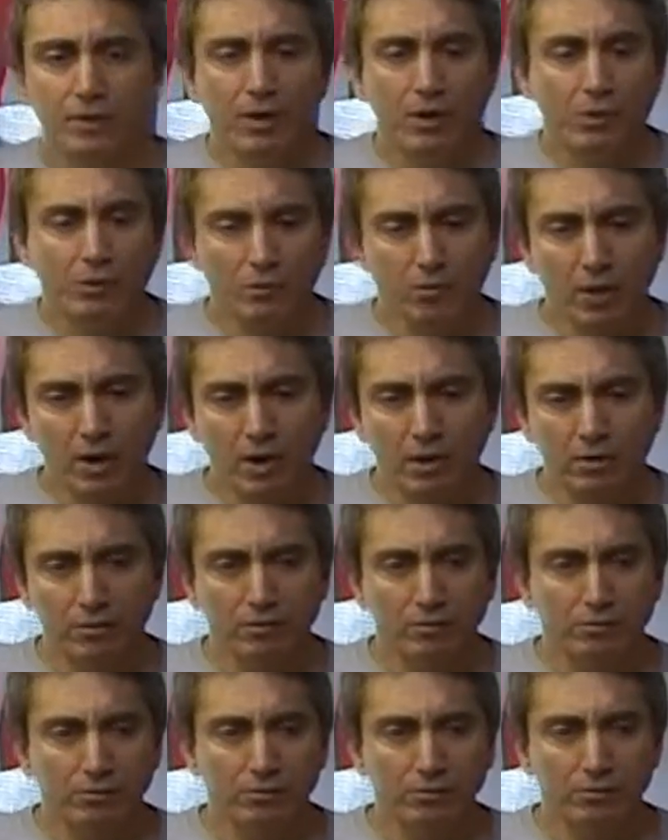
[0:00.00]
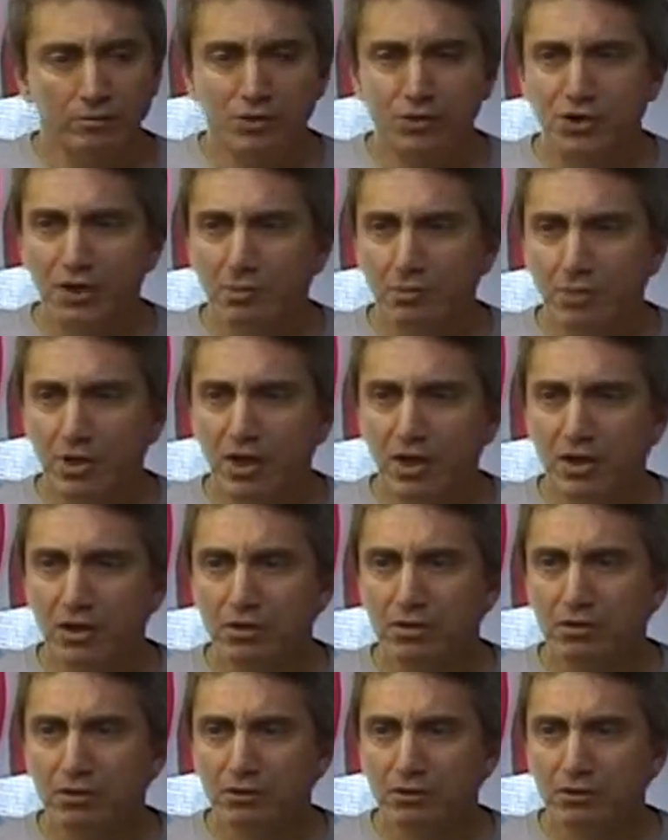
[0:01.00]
No, well, we shall break